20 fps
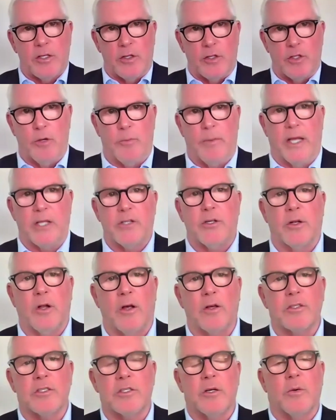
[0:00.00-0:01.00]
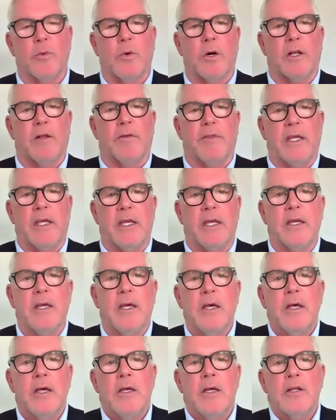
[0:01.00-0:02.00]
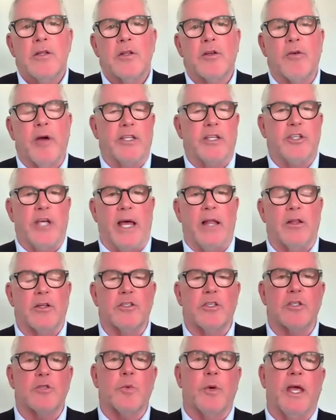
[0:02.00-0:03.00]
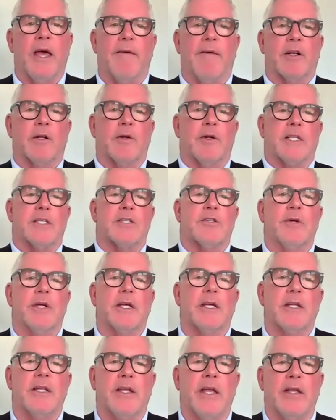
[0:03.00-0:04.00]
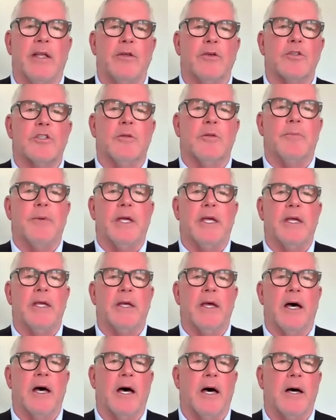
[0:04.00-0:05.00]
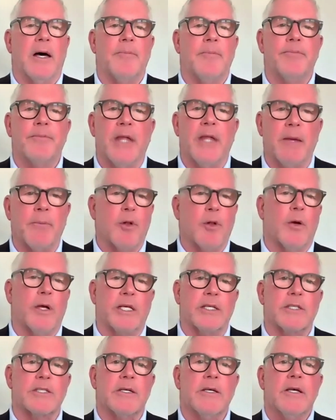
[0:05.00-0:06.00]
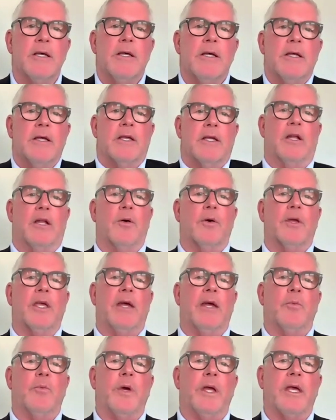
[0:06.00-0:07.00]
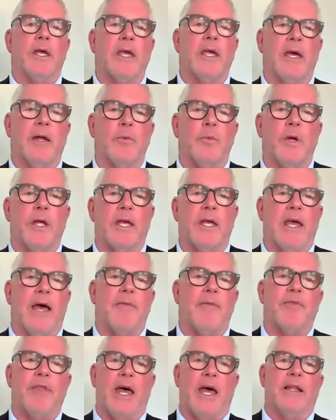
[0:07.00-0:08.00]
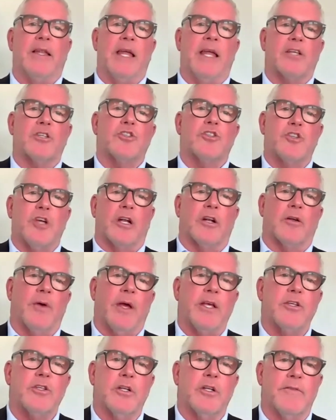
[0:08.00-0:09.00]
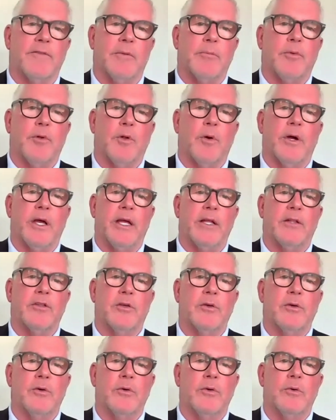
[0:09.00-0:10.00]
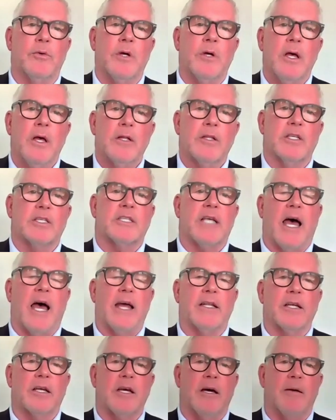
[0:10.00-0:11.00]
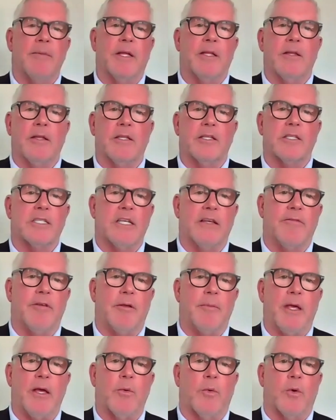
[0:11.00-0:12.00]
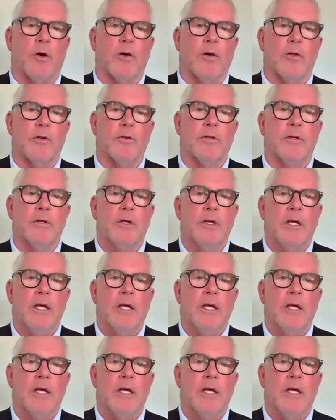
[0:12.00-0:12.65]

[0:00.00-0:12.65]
Because you mentioned also one of the great challenges we have in our industry continues to be um, employees. You know, can we can we get that next generation of employee to decide to come into the CVB world?